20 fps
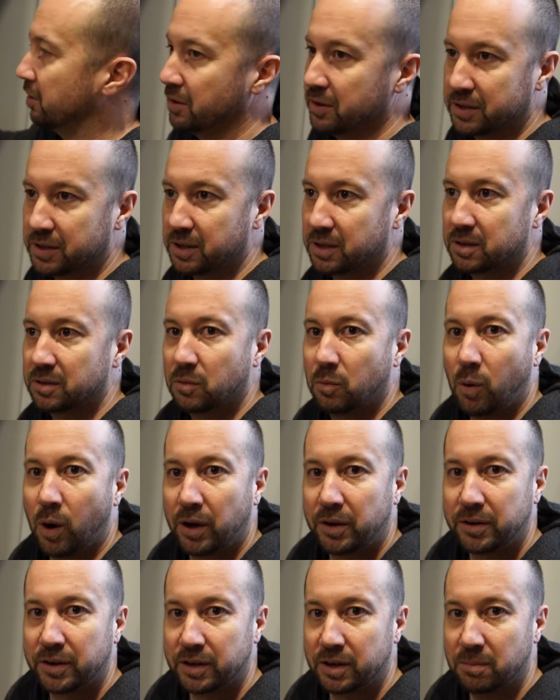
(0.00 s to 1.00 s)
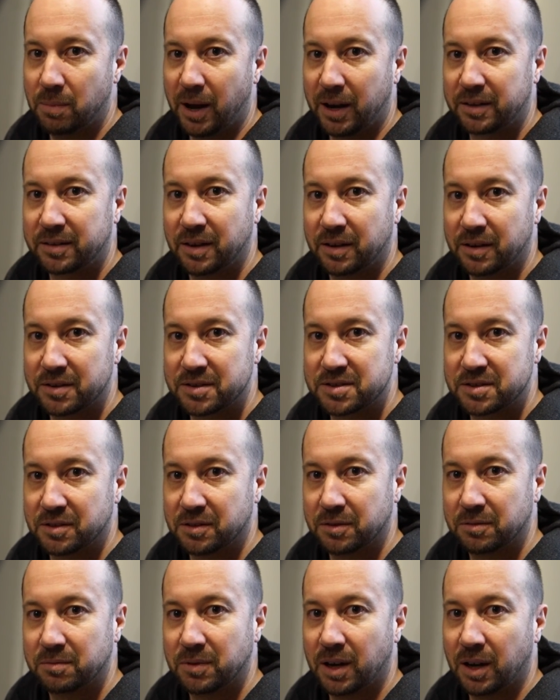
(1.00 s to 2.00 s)
the water heater back there.
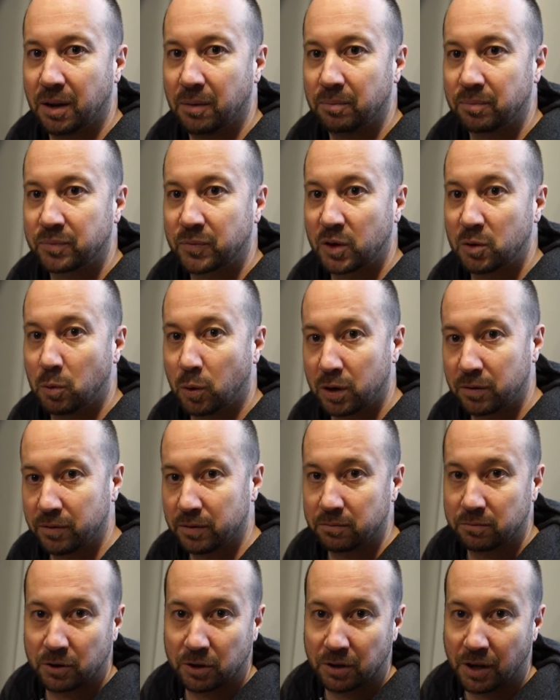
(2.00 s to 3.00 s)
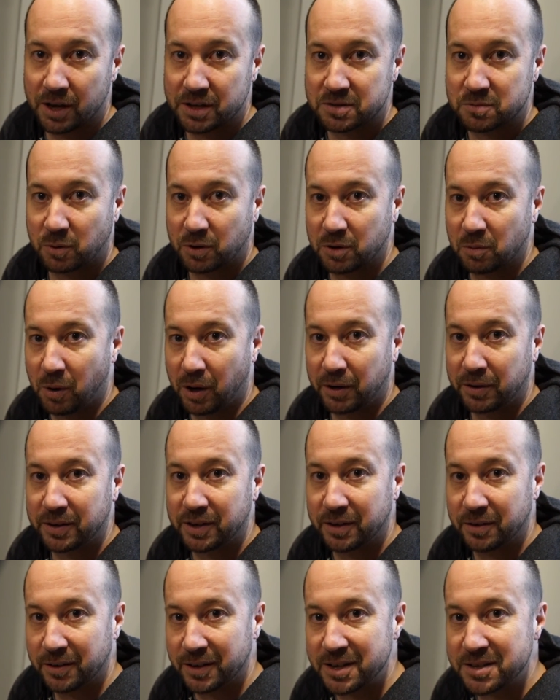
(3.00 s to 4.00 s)
So you won't even realize where the water
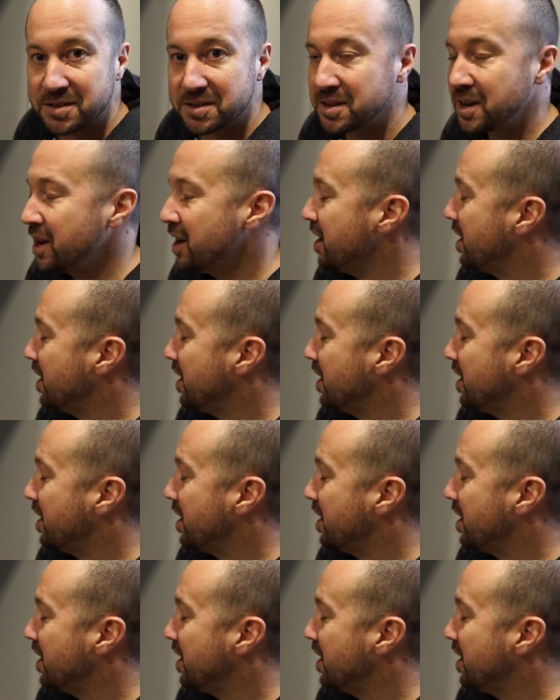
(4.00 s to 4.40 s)
heater is.